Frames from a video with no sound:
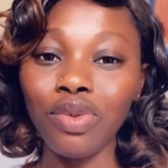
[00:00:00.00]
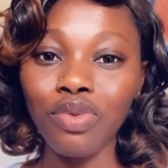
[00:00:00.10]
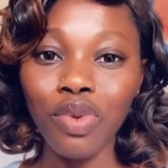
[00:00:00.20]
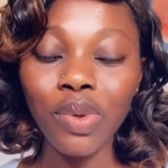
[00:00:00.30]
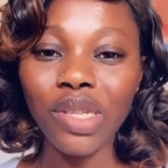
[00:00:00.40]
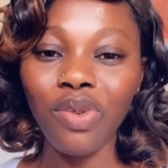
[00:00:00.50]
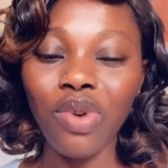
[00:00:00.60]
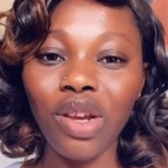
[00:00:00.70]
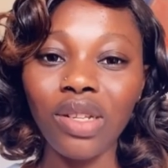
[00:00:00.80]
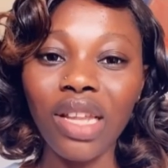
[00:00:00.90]
rules and
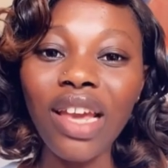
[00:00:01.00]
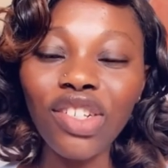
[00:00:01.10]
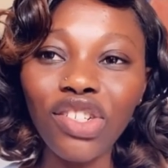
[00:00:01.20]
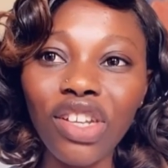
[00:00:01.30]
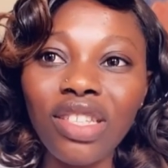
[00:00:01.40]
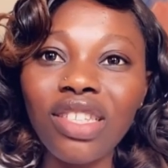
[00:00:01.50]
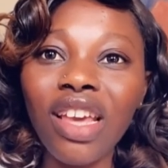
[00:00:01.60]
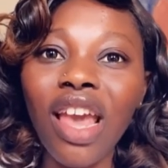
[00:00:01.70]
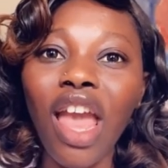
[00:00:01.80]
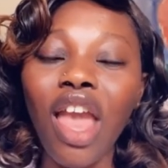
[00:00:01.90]
regulations,
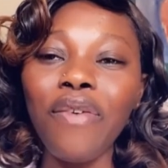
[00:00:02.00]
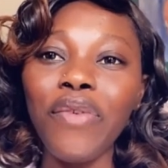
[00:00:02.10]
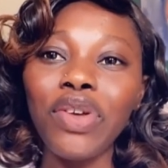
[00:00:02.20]
if